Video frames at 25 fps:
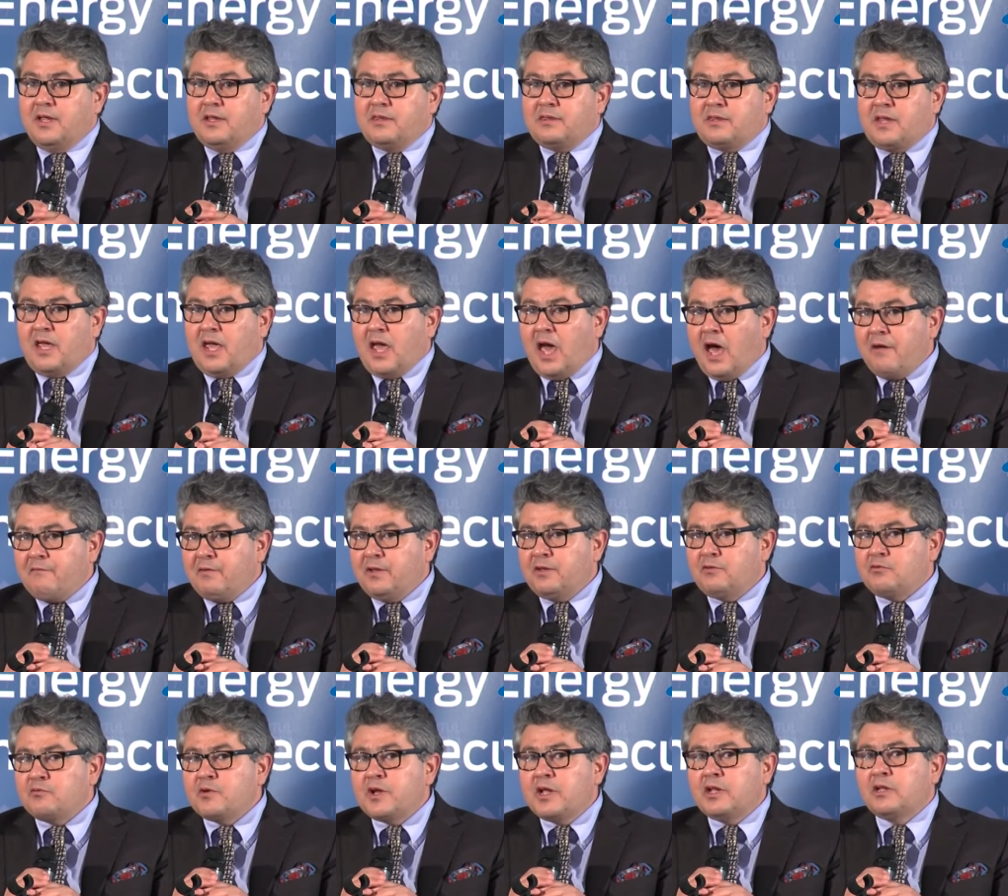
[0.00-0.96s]
They
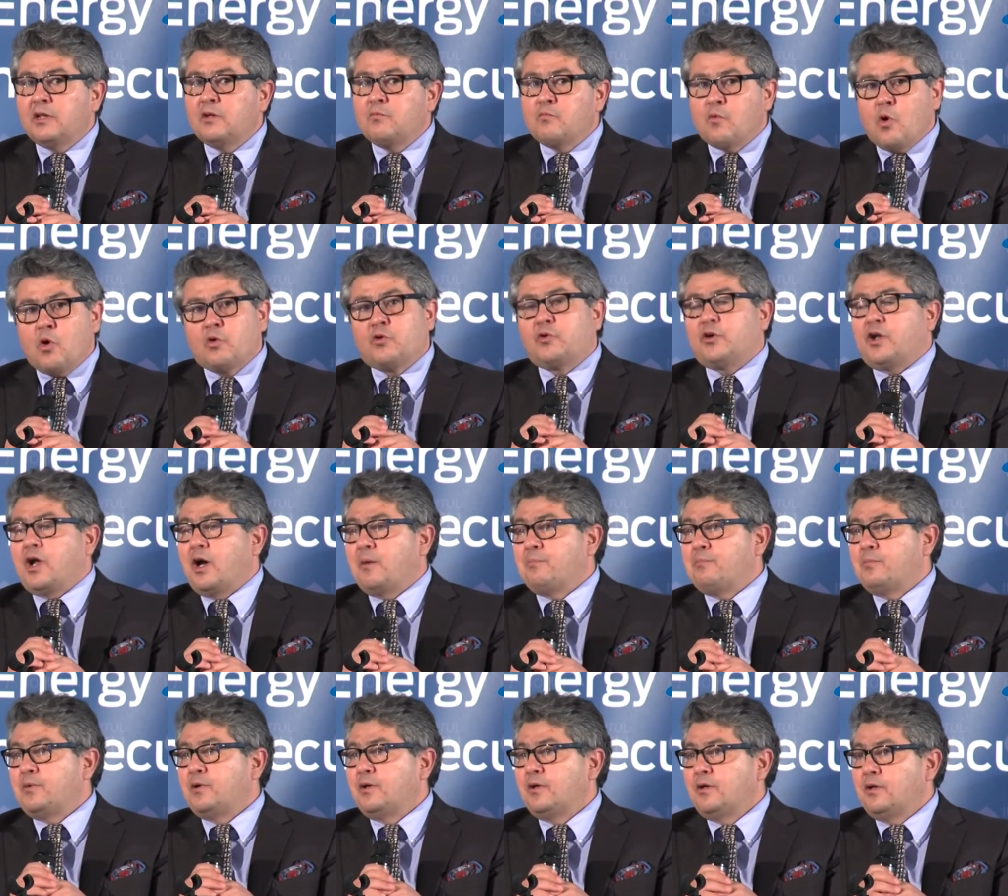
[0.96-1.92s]
haven't really woken
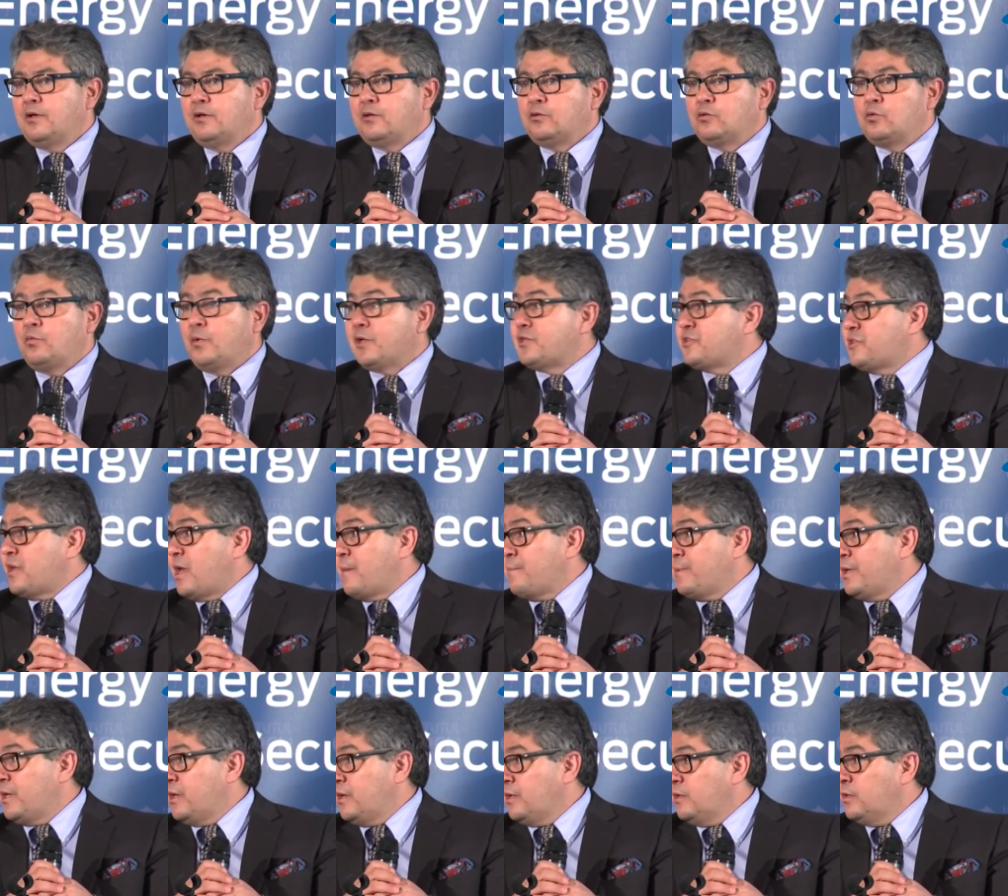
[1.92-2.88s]
up to what's
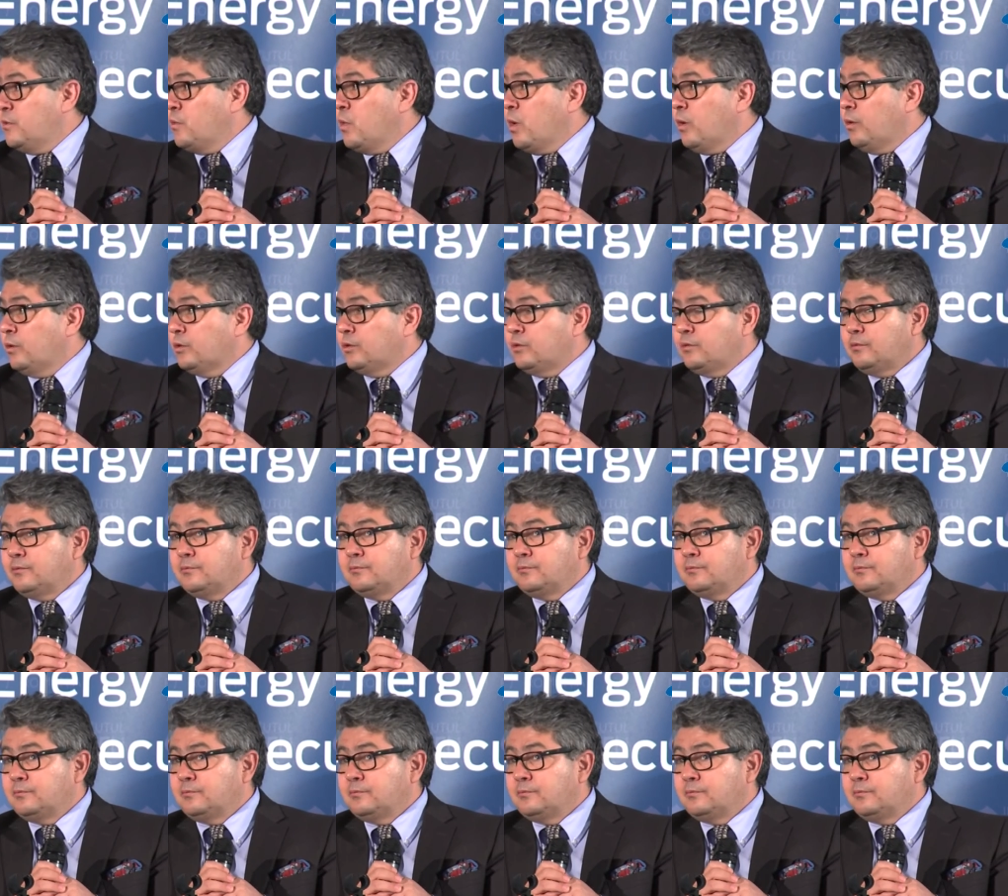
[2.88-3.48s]
happening in the world.